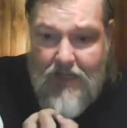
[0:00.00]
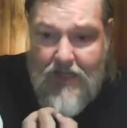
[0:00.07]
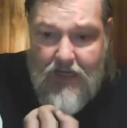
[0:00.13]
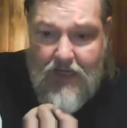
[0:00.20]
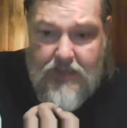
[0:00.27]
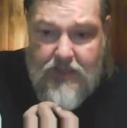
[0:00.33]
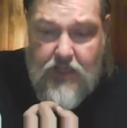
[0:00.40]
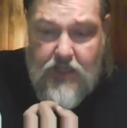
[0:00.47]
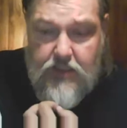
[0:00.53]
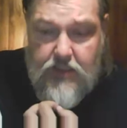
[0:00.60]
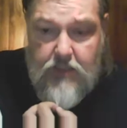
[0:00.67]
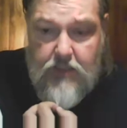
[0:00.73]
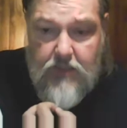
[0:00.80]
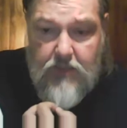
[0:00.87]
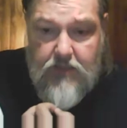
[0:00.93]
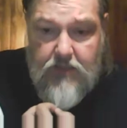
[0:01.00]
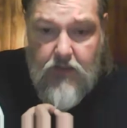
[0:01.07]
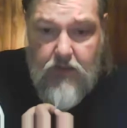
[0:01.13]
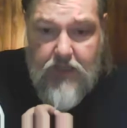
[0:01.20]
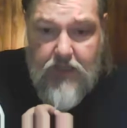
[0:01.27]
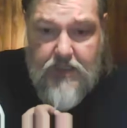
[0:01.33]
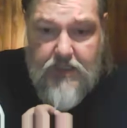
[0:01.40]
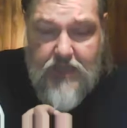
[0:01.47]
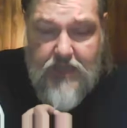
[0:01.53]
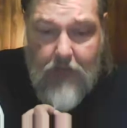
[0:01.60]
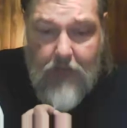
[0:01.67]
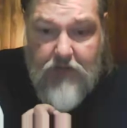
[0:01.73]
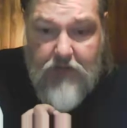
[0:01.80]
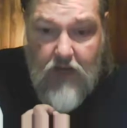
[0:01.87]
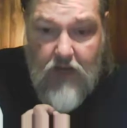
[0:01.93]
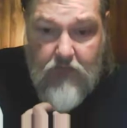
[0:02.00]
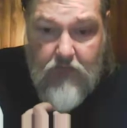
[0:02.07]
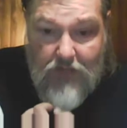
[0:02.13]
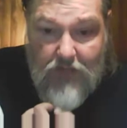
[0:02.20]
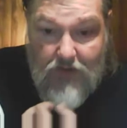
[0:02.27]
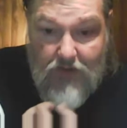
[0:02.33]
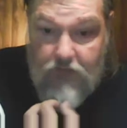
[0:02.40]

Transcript: He's also among the league's top covermen,